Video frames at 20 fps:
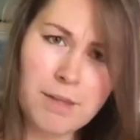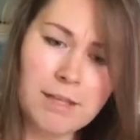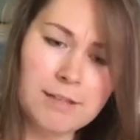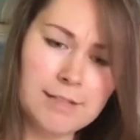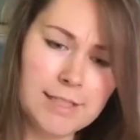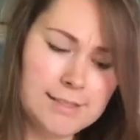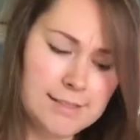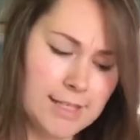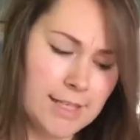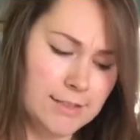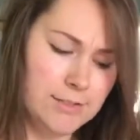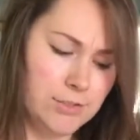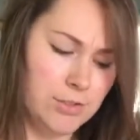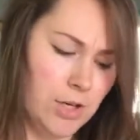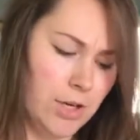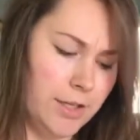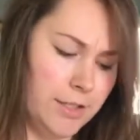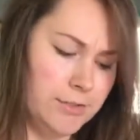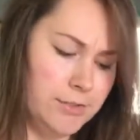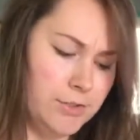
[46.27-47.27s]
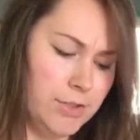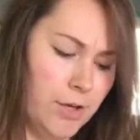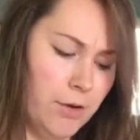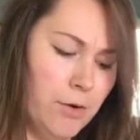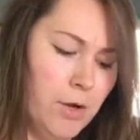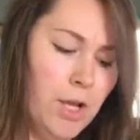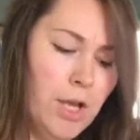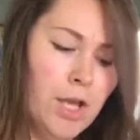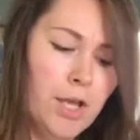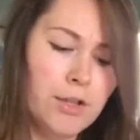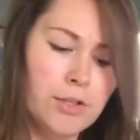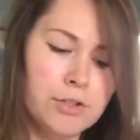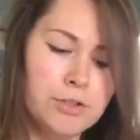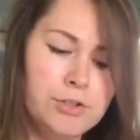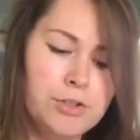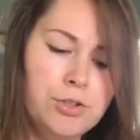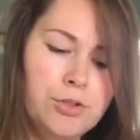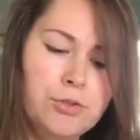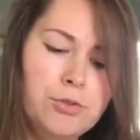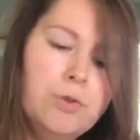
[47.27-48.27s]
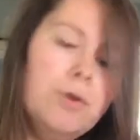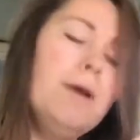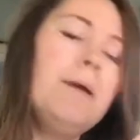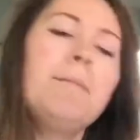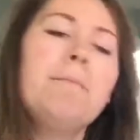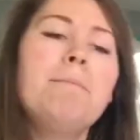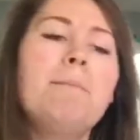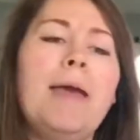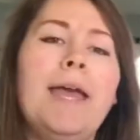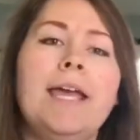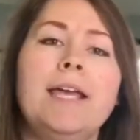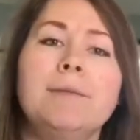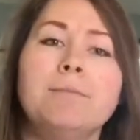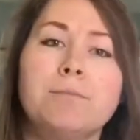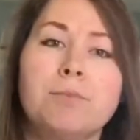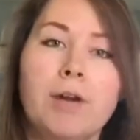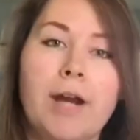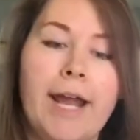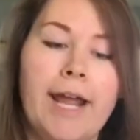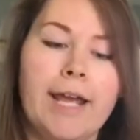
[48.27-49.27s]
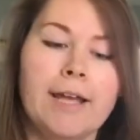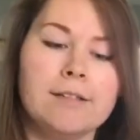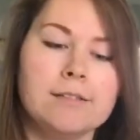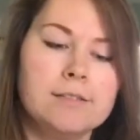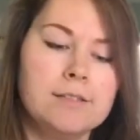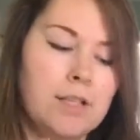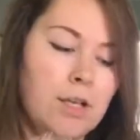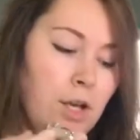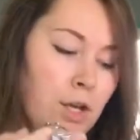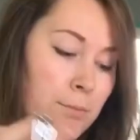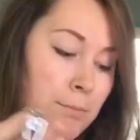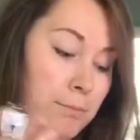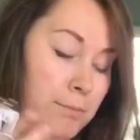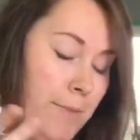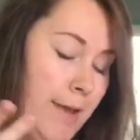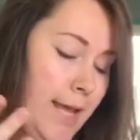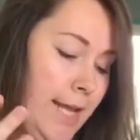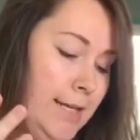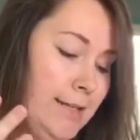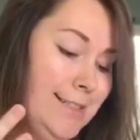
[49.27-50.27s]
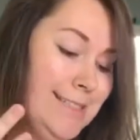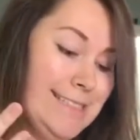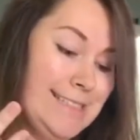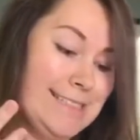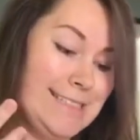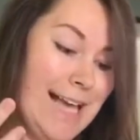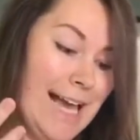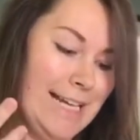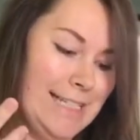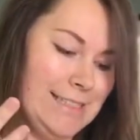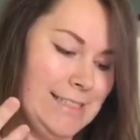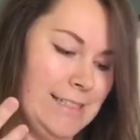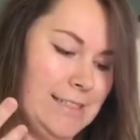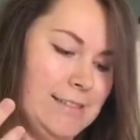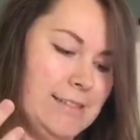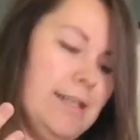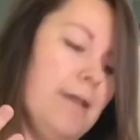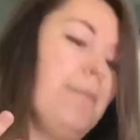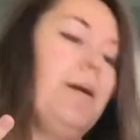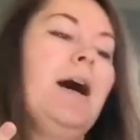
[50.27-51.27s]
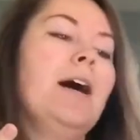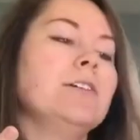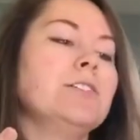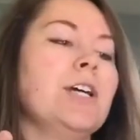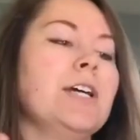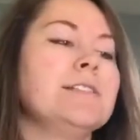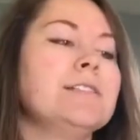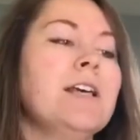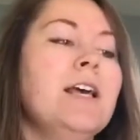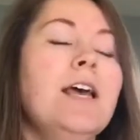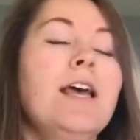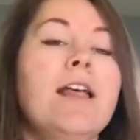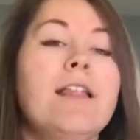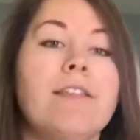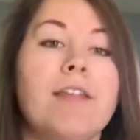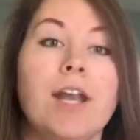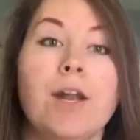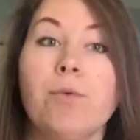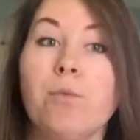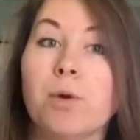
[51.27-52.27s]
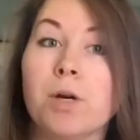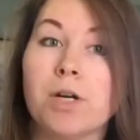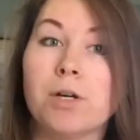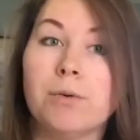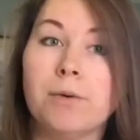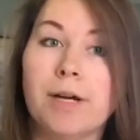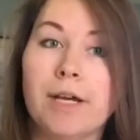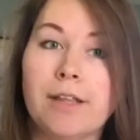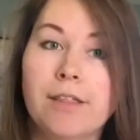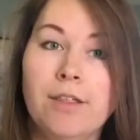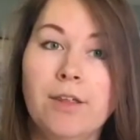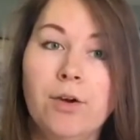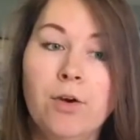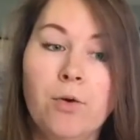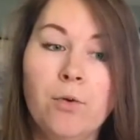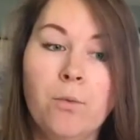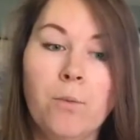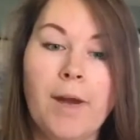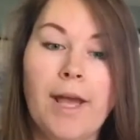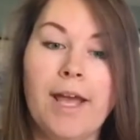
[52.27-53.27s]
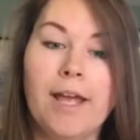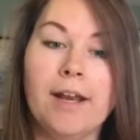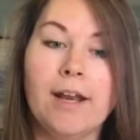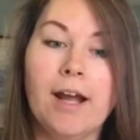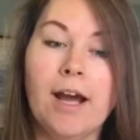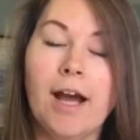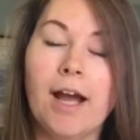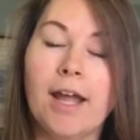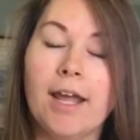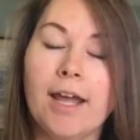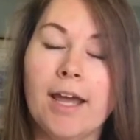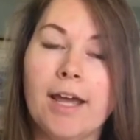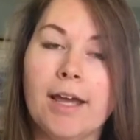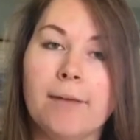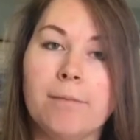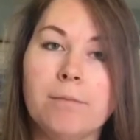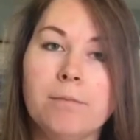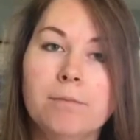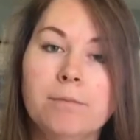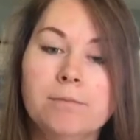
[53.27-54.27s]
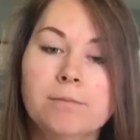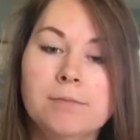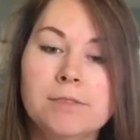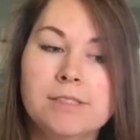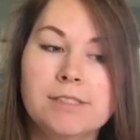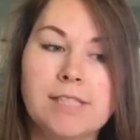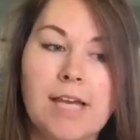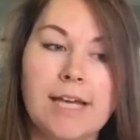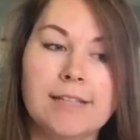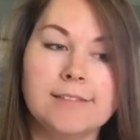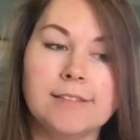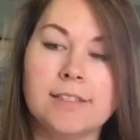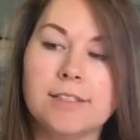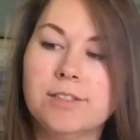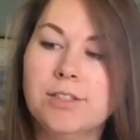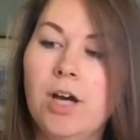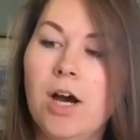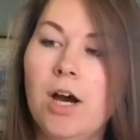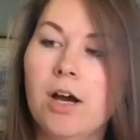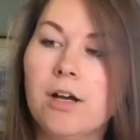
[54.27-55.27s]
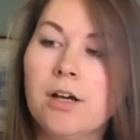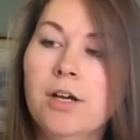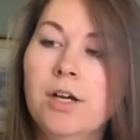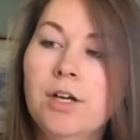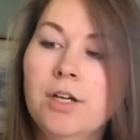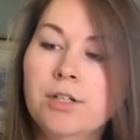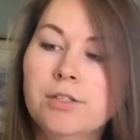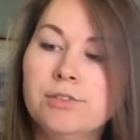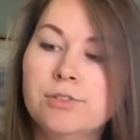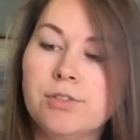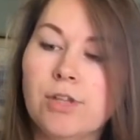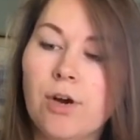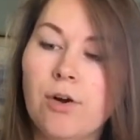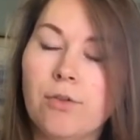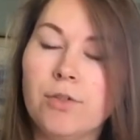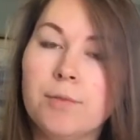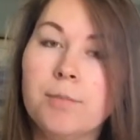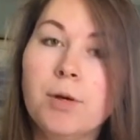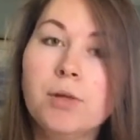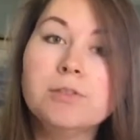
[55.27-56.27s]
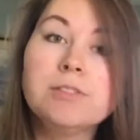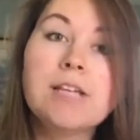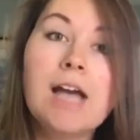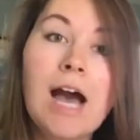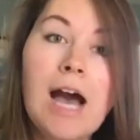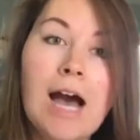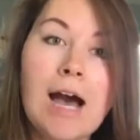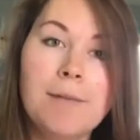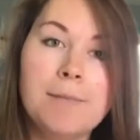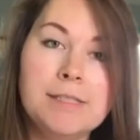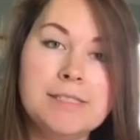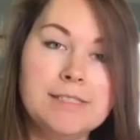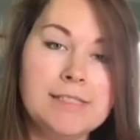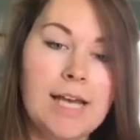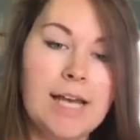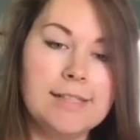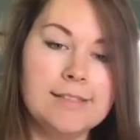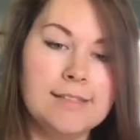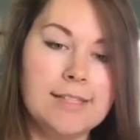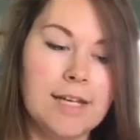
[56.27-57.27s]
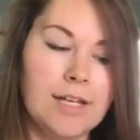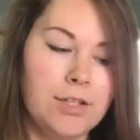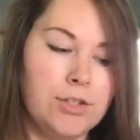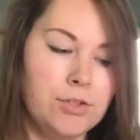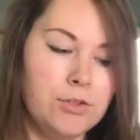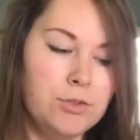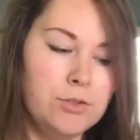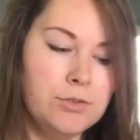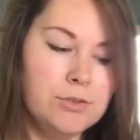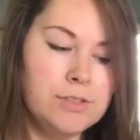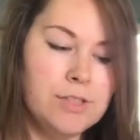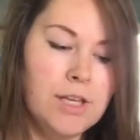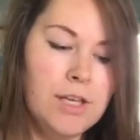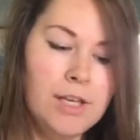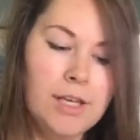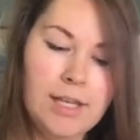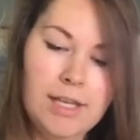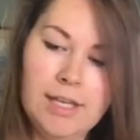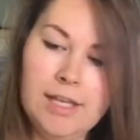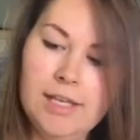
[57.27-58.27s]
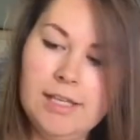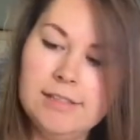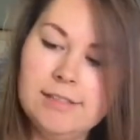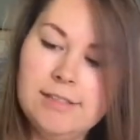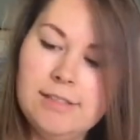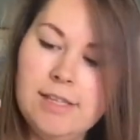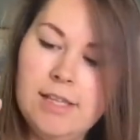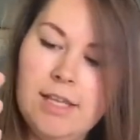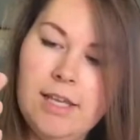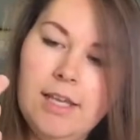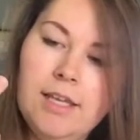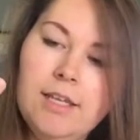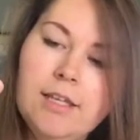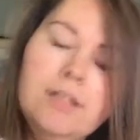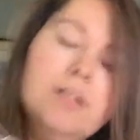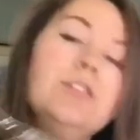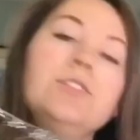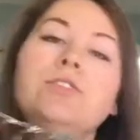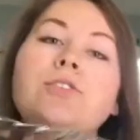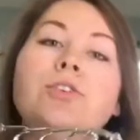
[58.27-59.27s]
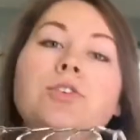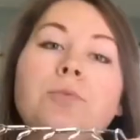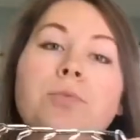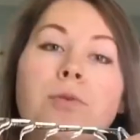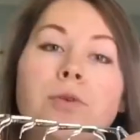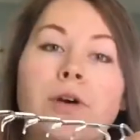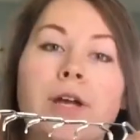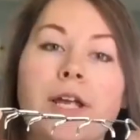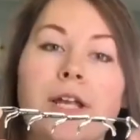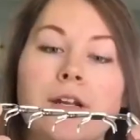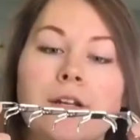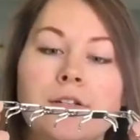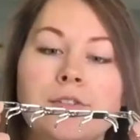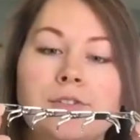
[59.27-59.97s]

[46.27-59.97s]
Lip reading: let's get started. So there are two main brands, main sizes, I apologize, that I work with when I am sizing a dog. So the most common size that I use is the 2.25.